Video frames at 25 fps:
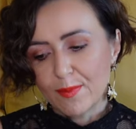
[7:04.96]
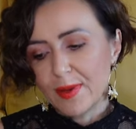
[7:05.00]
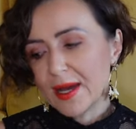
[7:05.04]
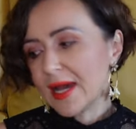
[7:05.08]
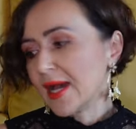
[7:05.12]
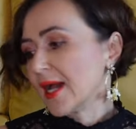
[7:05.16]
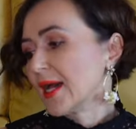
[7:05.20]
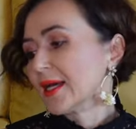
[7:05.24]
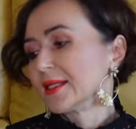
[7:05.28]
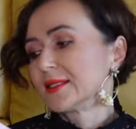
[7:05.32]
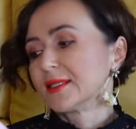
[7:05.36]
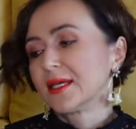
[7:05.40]

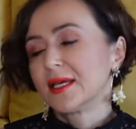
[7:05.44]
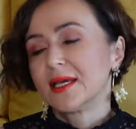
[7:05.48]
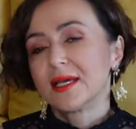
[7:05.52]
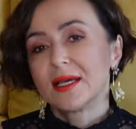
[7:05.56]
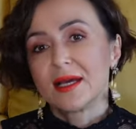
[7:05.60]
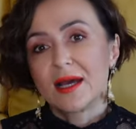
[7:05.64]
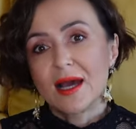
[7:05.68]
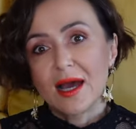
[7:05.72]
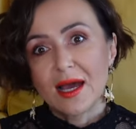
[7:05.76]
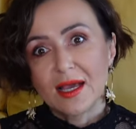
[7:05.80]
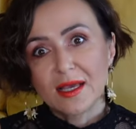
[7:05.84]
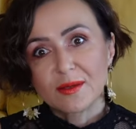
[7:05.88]
But
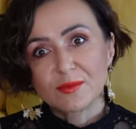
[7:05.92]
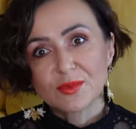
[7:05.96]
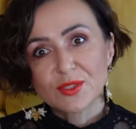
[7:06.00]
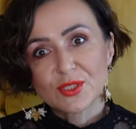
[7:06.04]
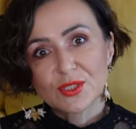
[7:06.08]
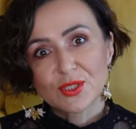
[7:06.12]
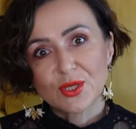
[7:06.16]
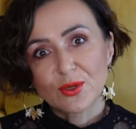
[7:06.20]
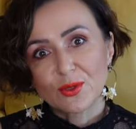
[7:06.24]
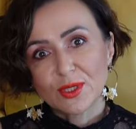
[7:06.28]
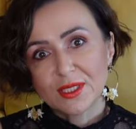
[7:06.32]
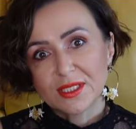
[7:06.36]
I am
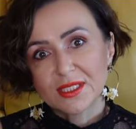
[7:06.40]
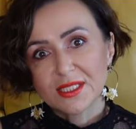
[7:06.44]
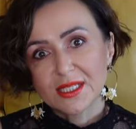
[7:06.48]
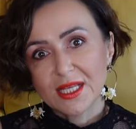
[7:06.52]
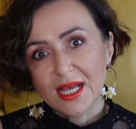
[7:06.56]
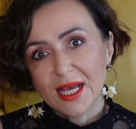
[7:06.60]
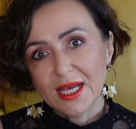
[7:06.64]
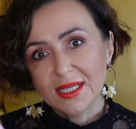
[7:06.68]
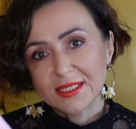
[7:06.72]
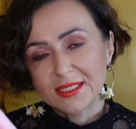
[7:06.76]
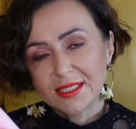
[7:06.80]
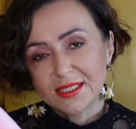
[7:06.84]
so
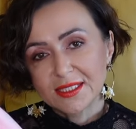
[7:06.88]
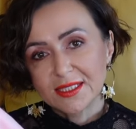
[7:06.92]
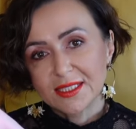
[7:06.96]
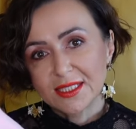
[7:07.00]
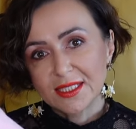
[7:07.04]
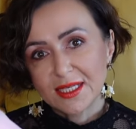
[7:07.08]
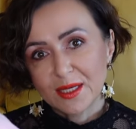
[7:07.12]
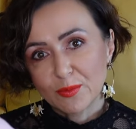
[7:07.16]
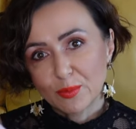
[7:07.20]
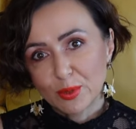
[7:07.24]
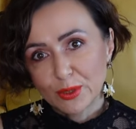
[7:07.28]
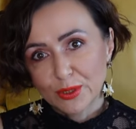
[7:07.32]
excited
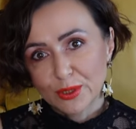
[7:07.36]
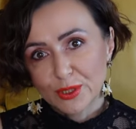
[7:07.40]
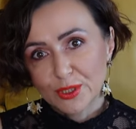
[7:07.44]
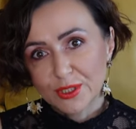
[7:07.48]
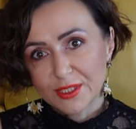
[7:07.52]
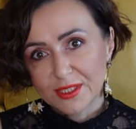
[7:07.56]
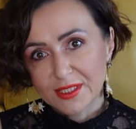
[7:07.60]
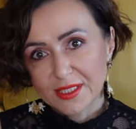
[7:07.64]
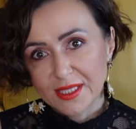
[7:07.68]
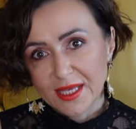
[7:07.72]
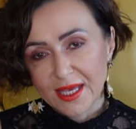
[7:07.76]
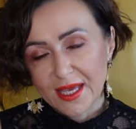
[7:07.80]
that I
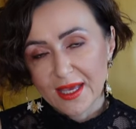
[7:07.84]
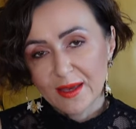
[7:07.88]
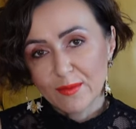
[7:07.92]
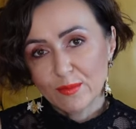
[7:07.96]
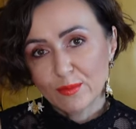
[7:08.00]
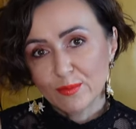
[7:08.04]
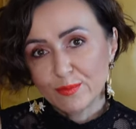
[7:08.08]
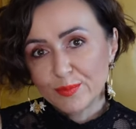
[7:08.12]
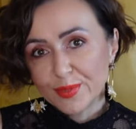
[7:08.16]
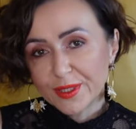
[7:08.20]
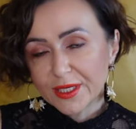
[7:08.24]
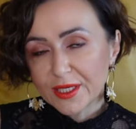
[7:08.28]
purchased them
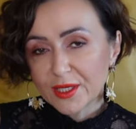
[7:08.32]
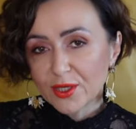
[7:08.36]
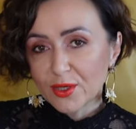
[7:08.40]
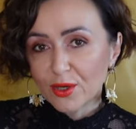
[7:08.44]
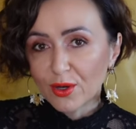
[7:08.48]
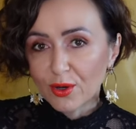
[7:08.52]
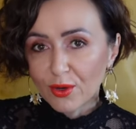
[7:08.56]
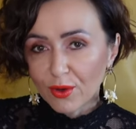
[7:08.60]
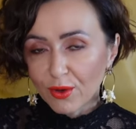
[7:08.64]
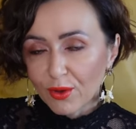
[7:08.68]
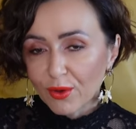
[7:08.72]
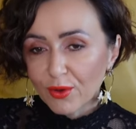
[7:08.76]

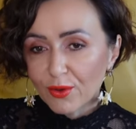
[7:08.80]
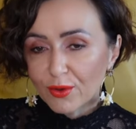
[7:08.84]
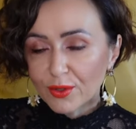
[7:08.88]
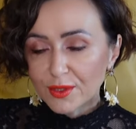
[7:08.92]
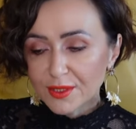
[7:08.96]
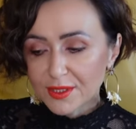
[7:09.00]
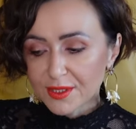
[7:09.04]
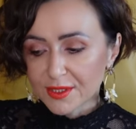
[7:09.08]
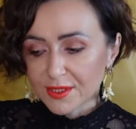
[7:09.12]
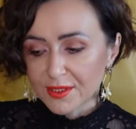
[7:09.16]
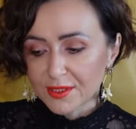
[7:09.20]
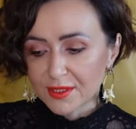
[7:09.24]

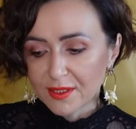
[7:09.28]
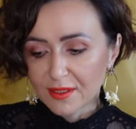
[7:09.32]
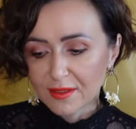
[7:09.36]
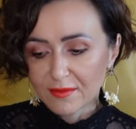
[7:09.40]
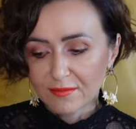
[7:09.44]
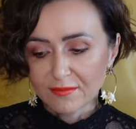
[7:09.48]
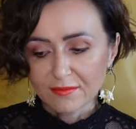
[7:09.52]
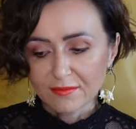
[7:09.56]
because